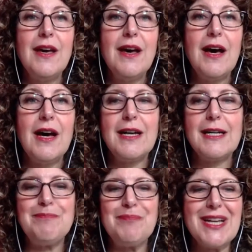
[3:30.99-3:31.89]

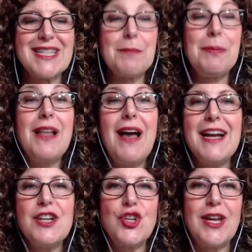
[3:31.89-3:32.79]
a supply
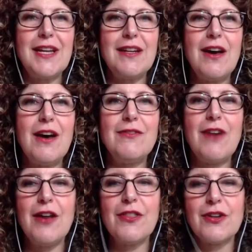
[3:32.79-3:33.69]
chain of
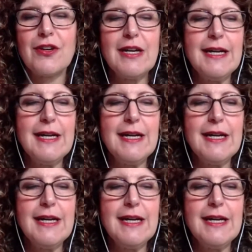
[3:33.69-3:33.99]
other